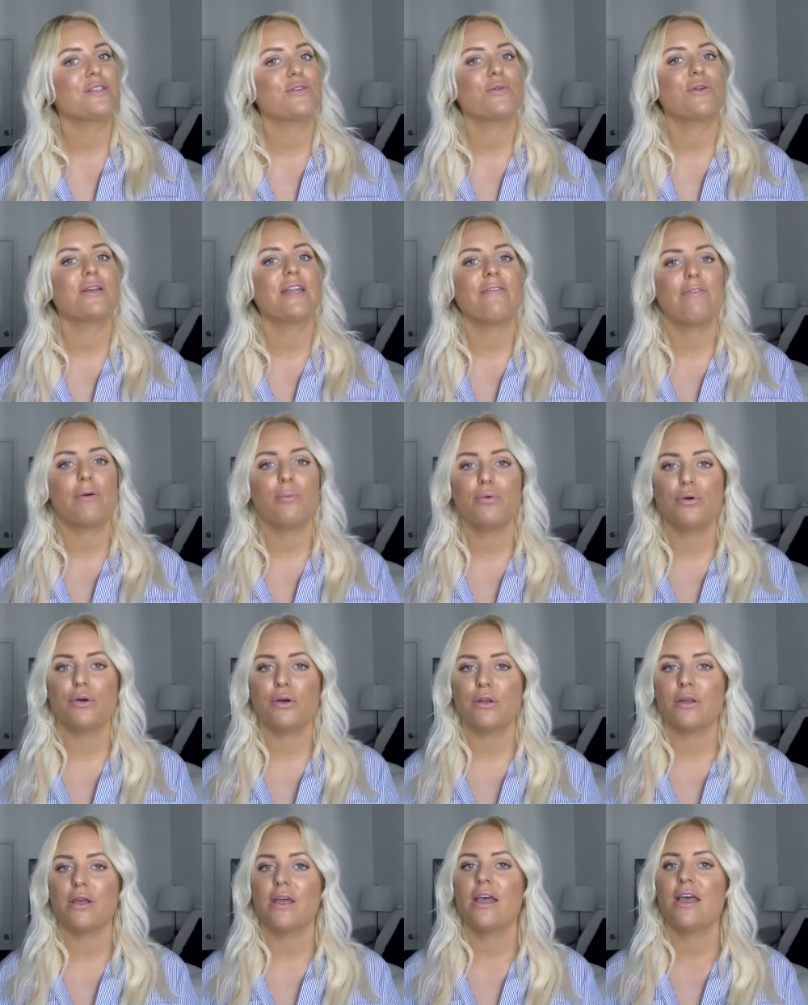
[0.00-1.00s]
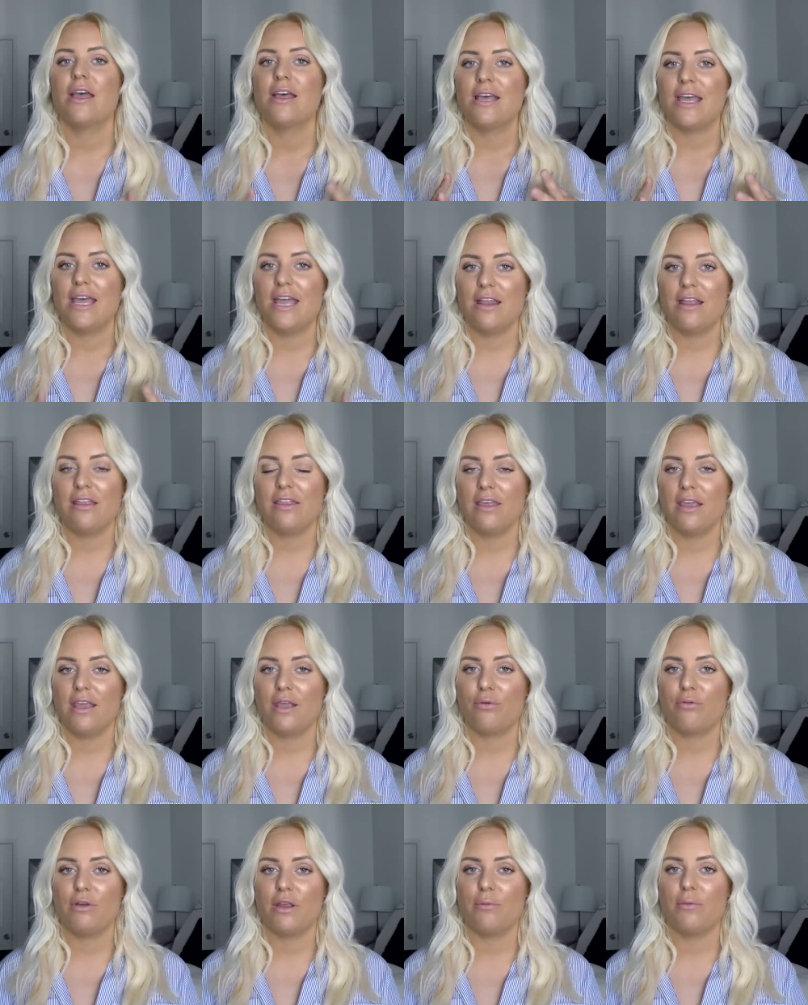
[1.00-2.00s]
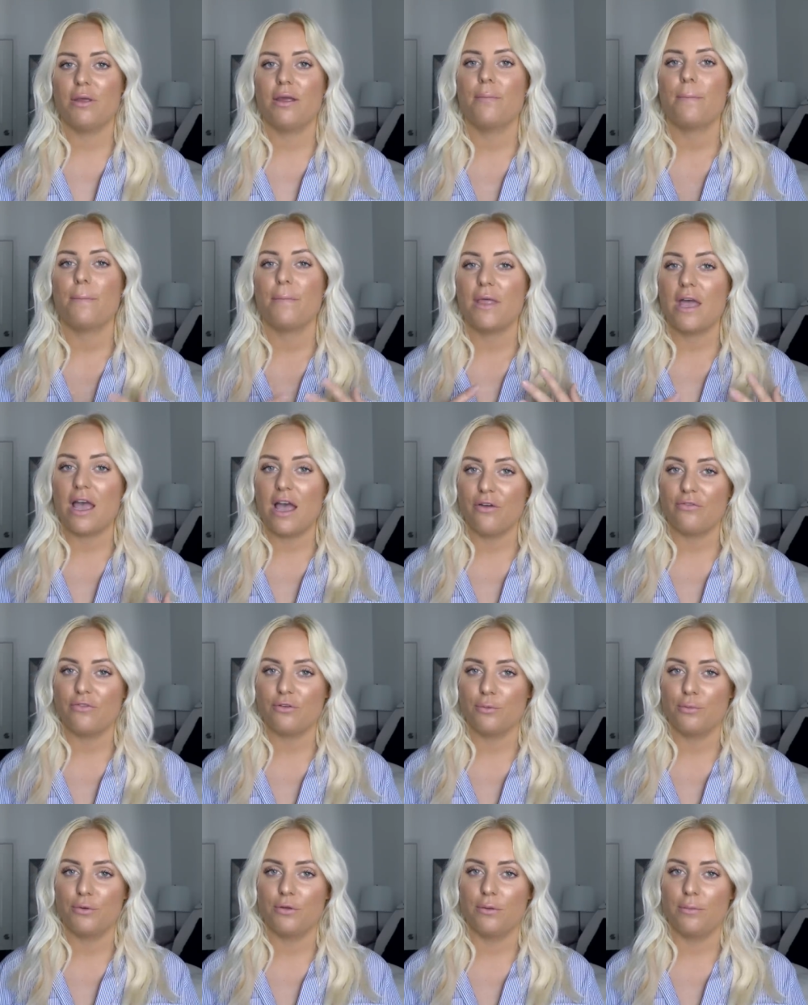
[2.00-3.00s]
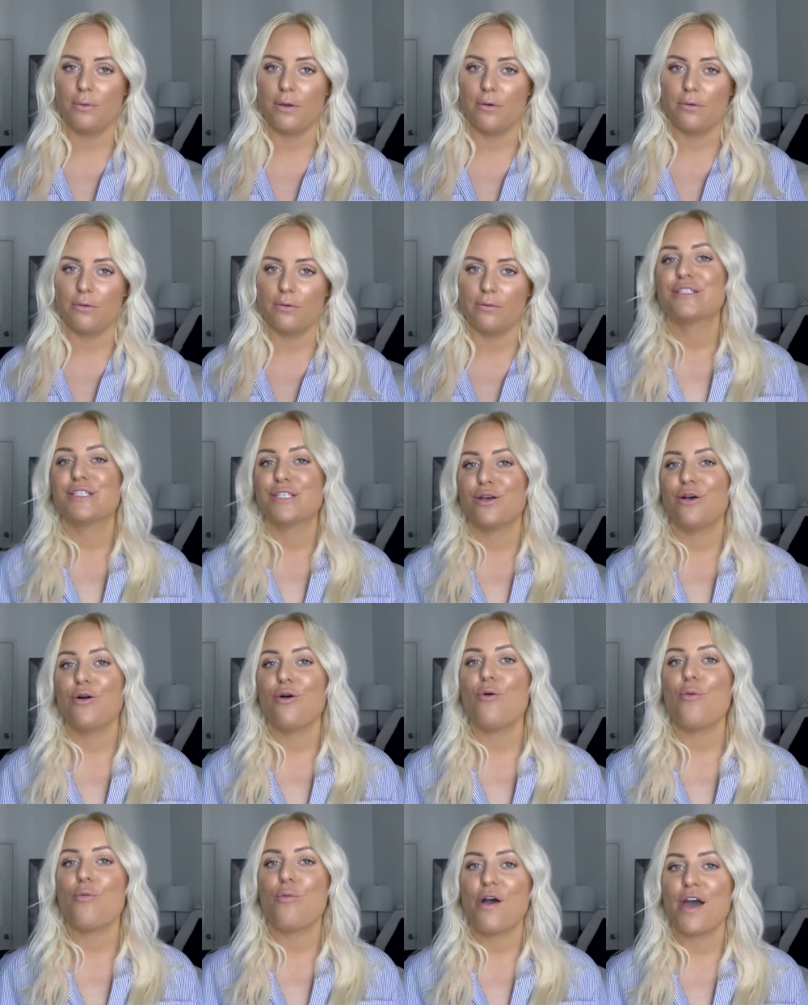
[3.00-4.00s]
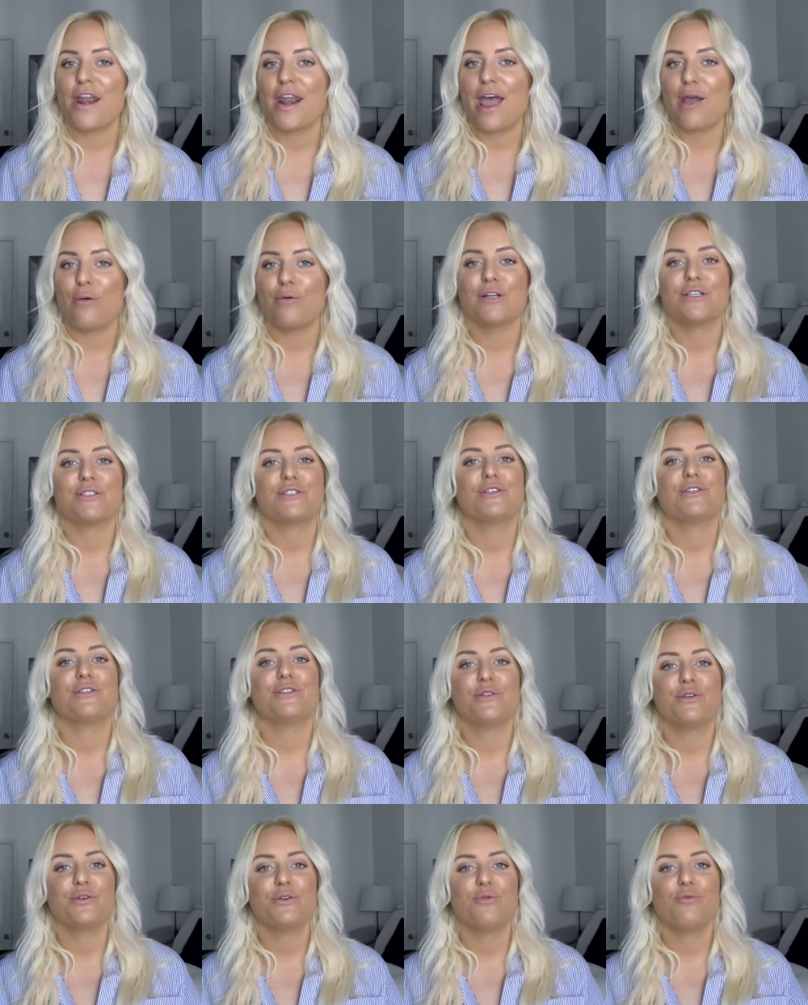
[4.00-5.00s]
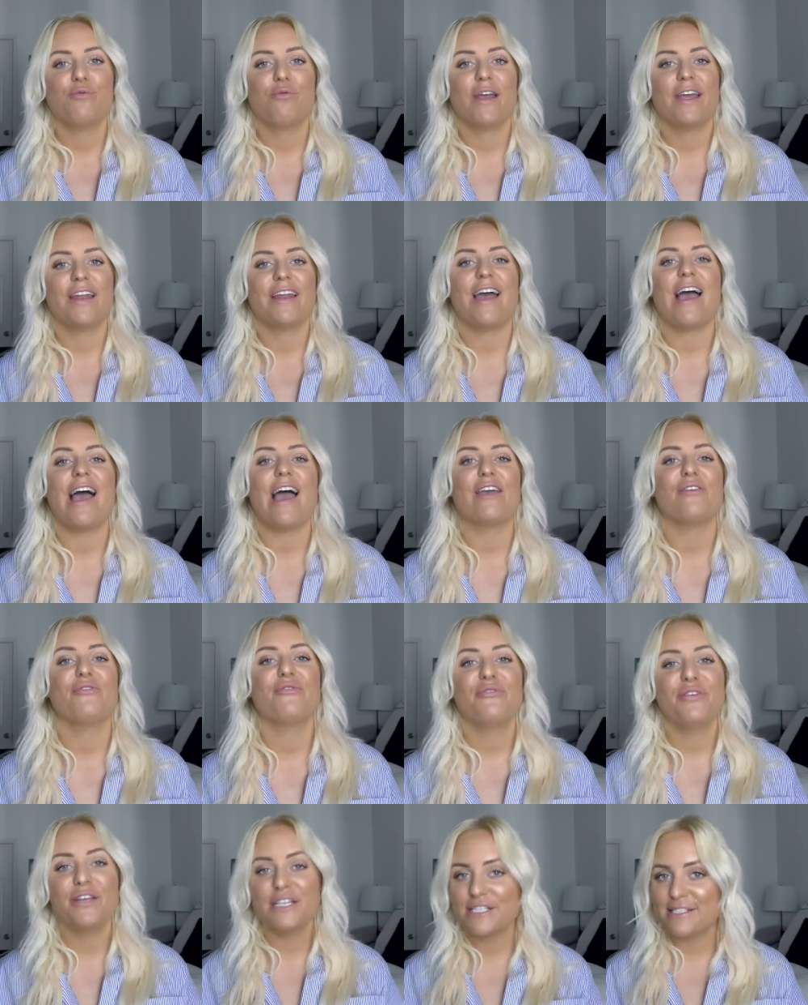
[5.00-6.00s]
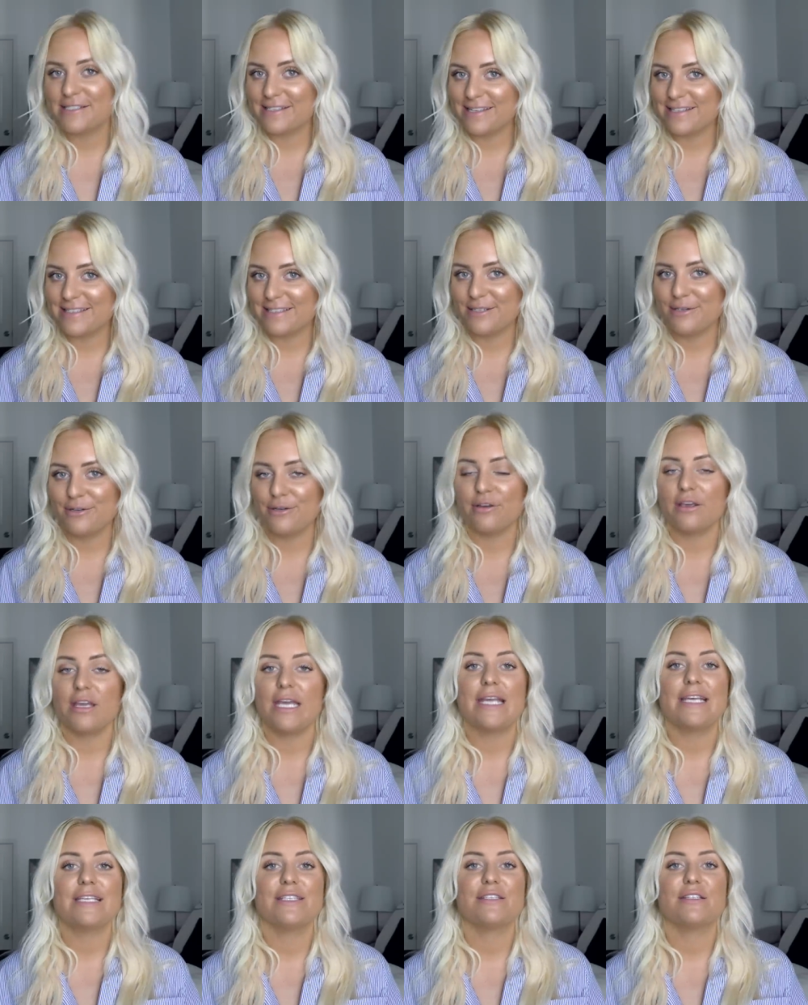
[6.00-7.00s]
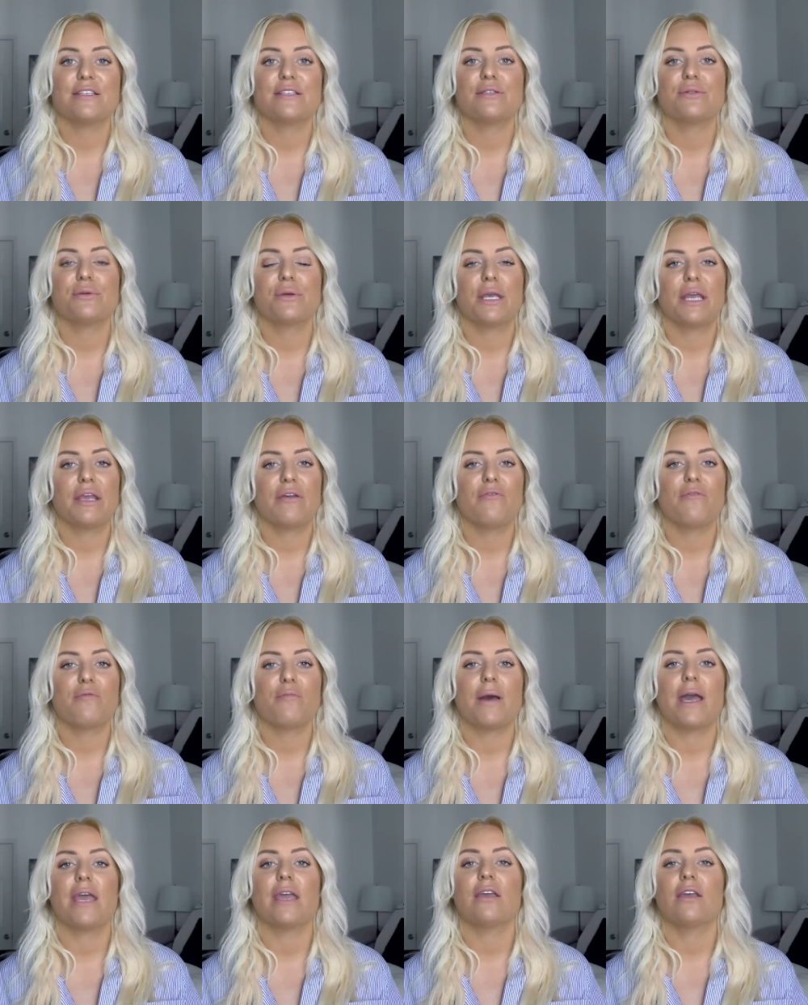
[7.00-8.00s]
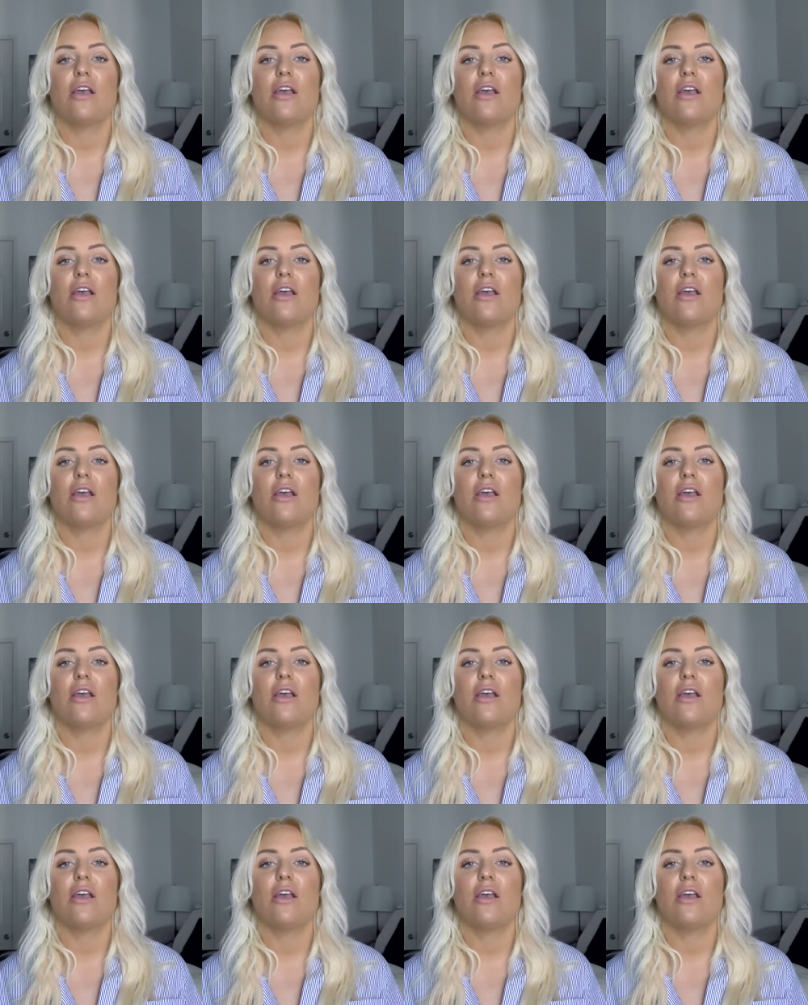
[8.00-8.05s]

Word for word: So never put anything creamy after you put the powder. So what I want to do when I finish this look is just to give my